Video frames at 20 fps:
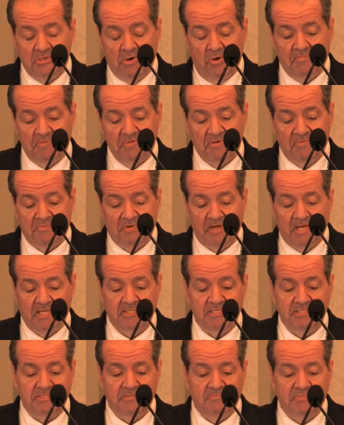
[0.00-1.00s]
you open your
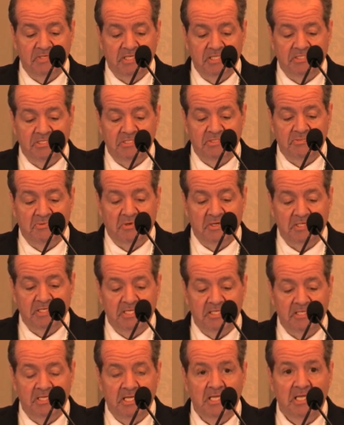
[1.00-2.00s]
practice and patients walk
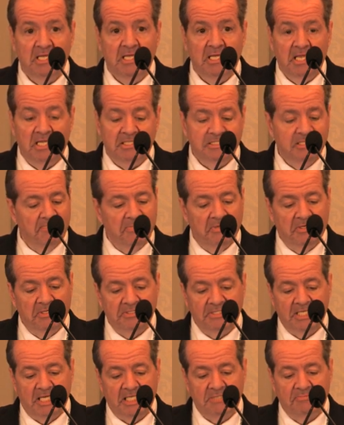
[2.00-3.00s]
in. A typical
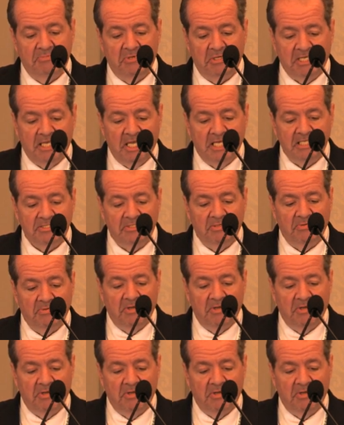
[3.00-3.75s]
textbook case will